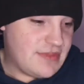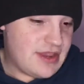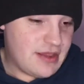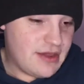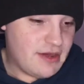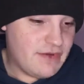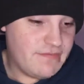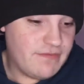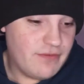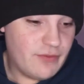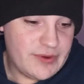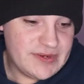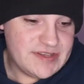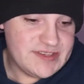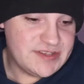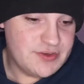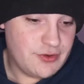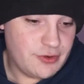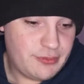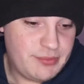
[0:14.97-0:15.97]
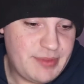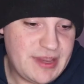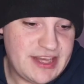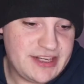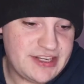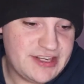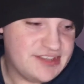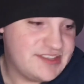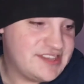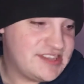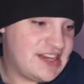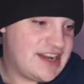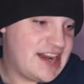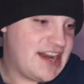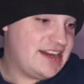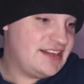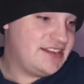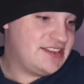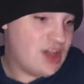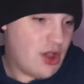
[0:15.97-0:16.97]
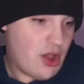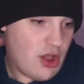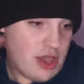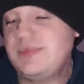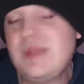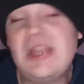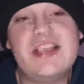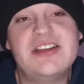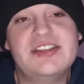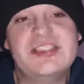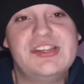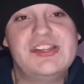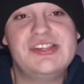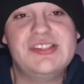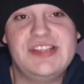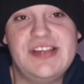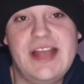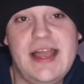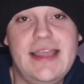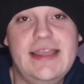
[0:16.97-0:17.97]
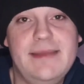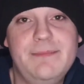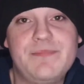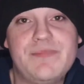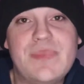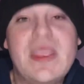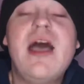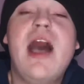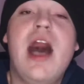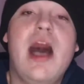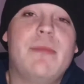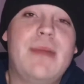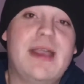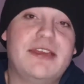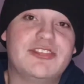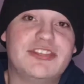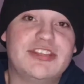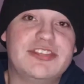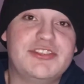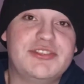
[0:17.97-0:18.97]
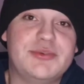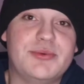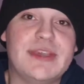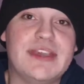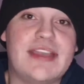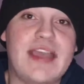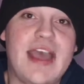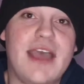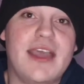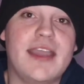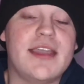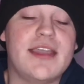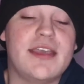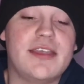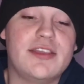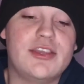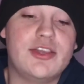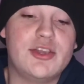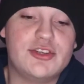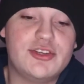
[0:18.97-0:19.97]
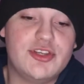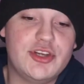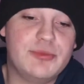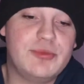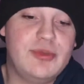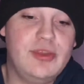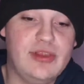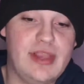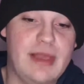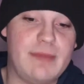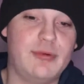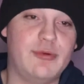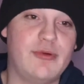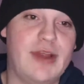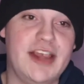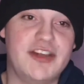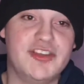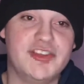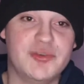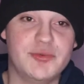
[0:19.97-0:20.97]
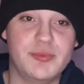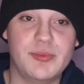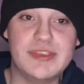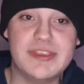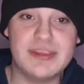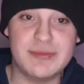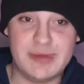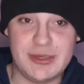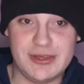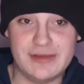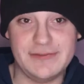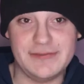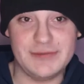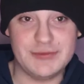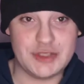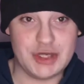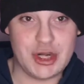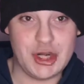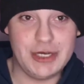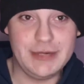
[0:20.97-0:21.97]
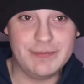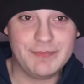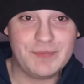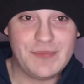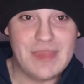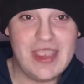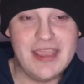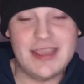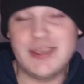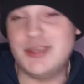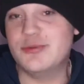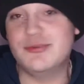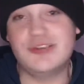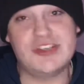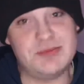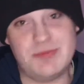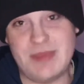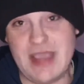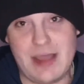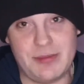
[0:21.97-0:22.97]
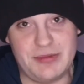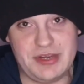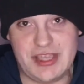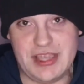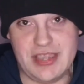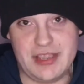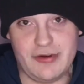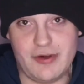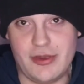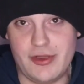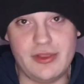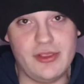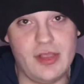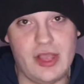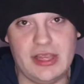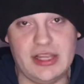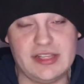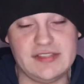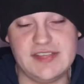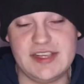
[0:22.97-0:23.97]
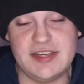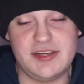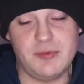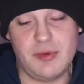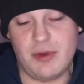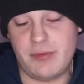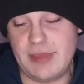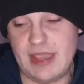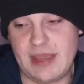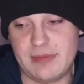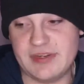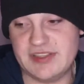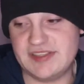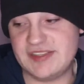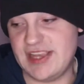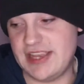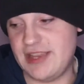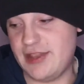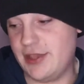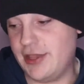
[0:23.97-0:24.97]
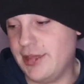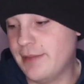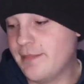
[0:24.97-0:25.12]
voice your opinions at any time. So today, I'm actually doing a YouTube collaboration with the beautiful Joe. You'll just be able to hear her, like I said, you won't be able to see her.